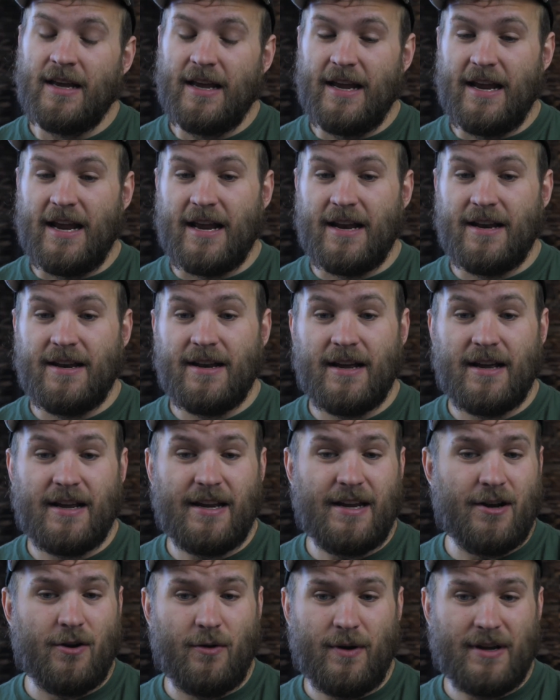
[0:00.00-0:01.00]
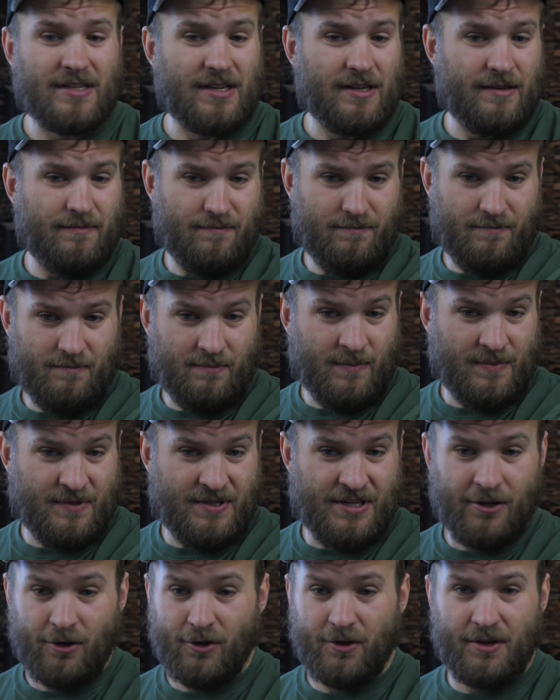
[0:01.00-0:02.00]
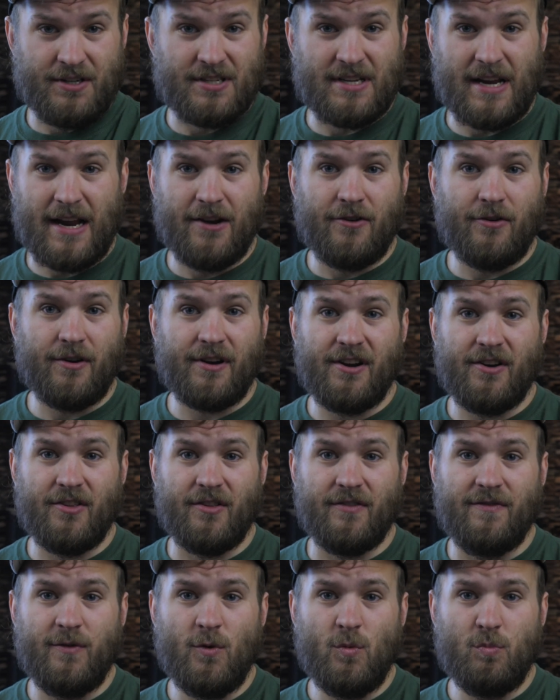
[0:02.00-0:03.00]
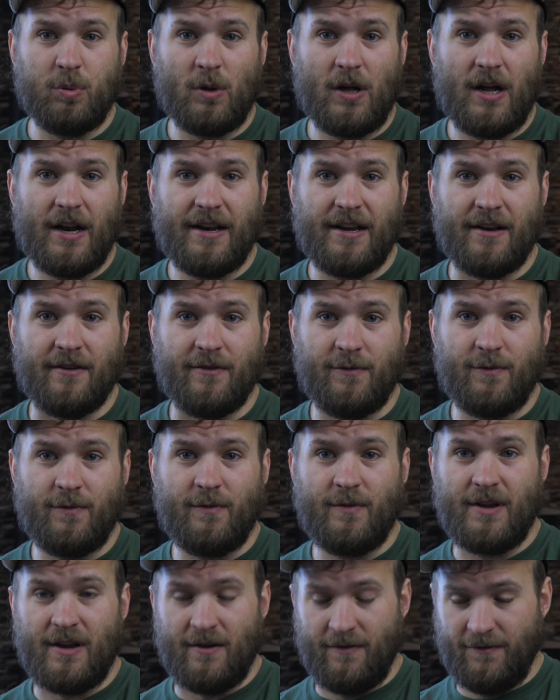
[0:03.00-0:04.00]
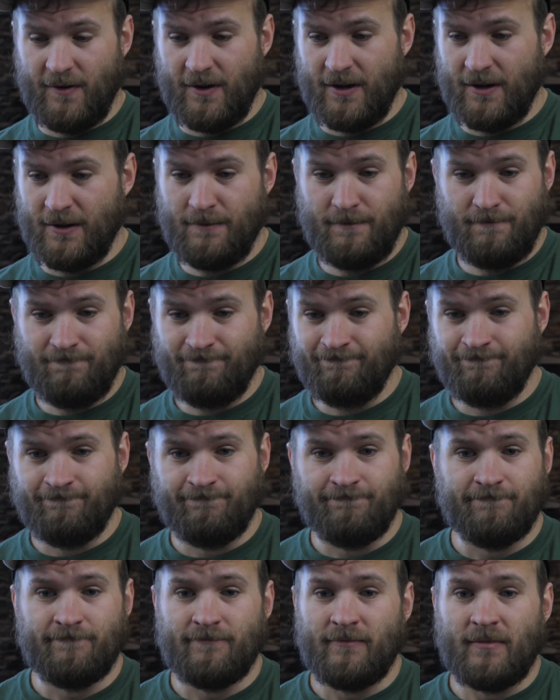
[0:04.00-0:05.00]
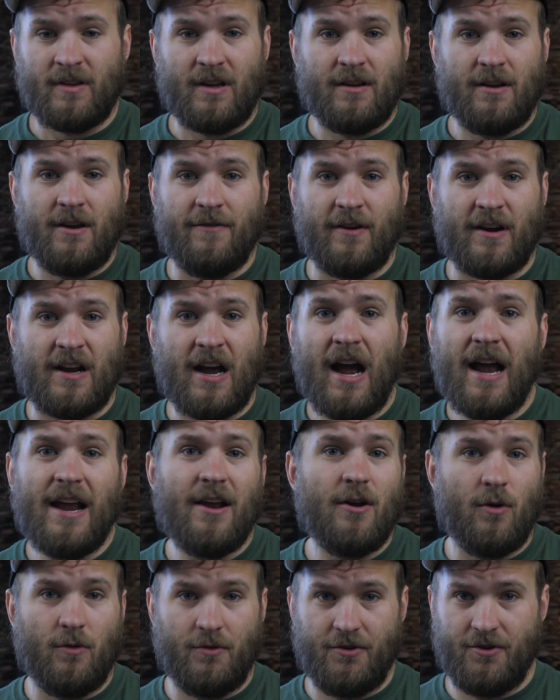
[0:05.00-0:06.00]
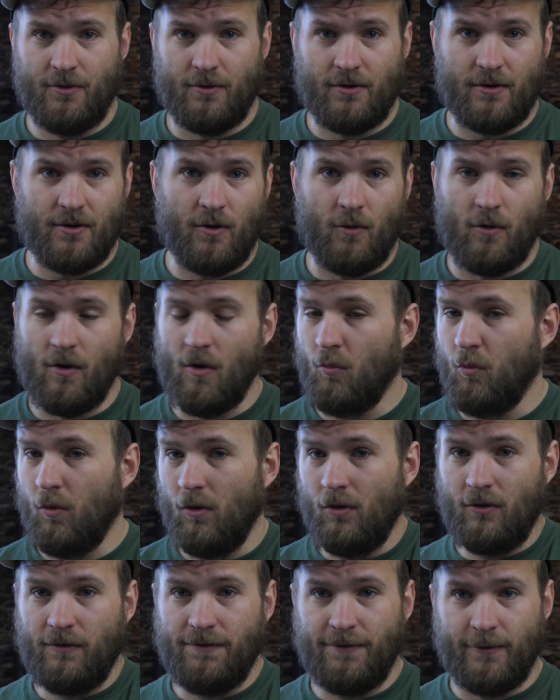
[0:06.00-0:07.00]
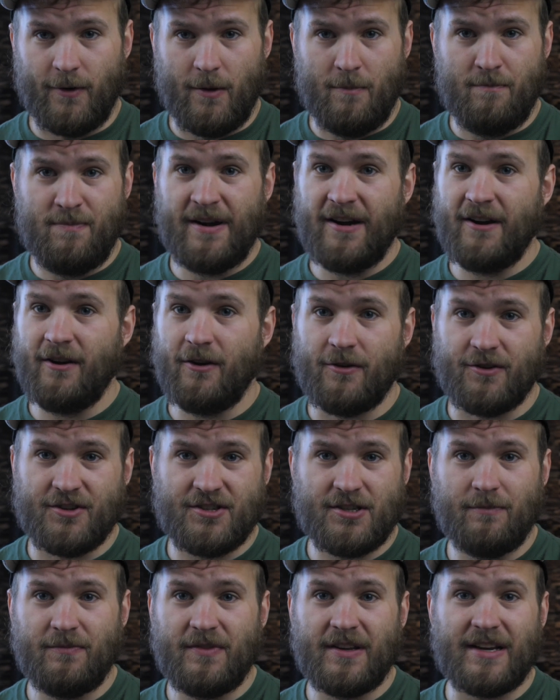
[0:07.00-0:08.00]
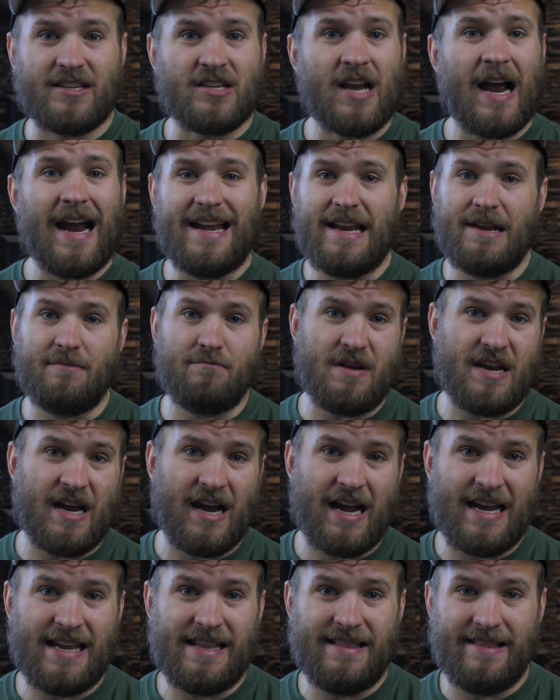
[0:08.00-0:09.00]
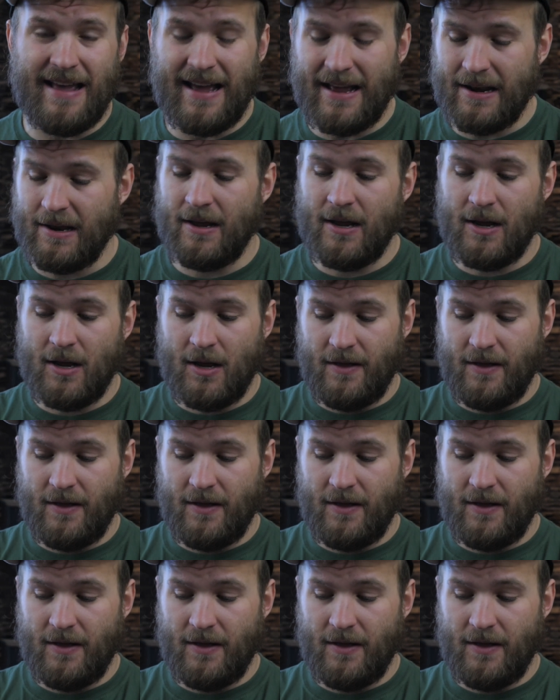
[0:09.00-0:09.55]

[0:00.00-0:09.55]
And you know, as a deer is entering into the food plot, if a coyote or a wolf or a bear or something is hiding behind that